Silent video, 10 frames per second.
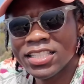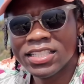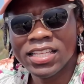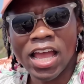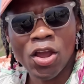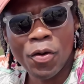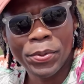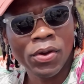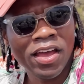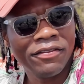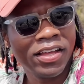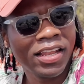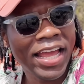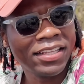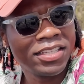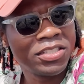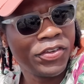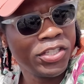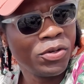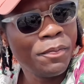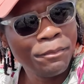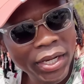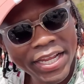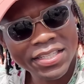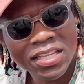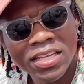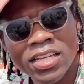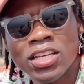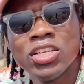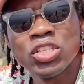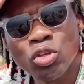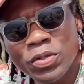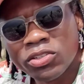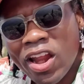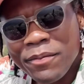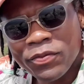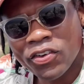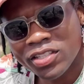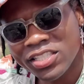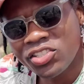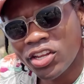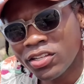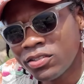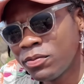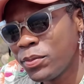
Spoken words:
it. I hope you have liked this video. Please subscribe for this channel,